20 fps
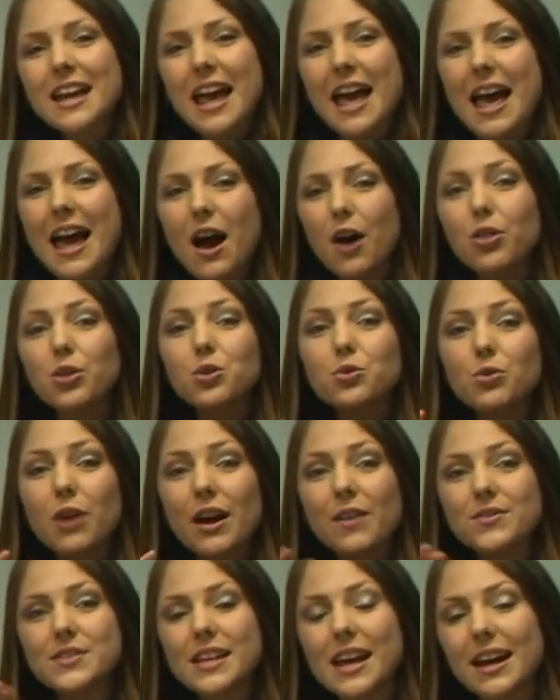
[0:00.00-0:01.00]
how the
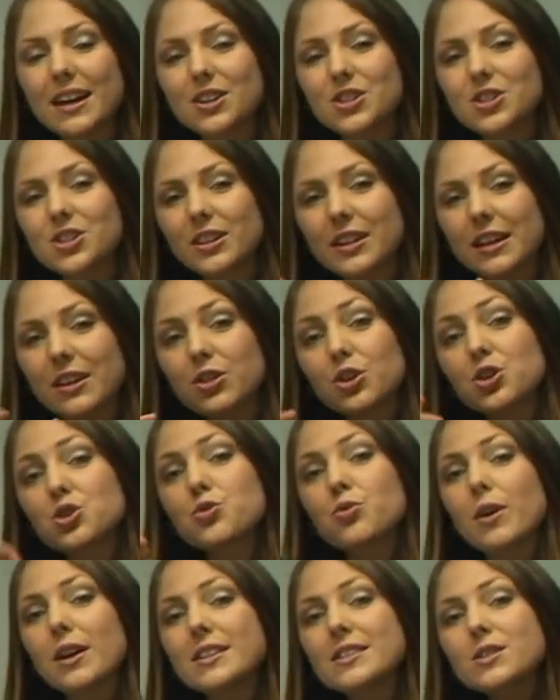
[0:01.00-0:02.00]
graphs actually, the
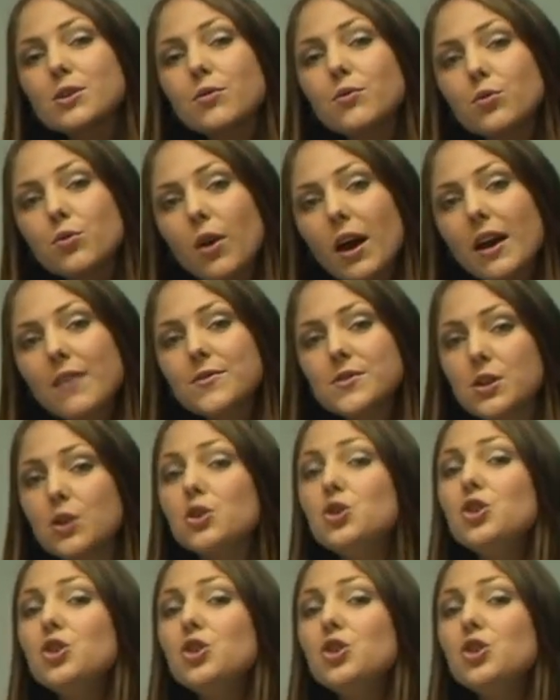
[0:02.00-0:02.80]
trends of graphs,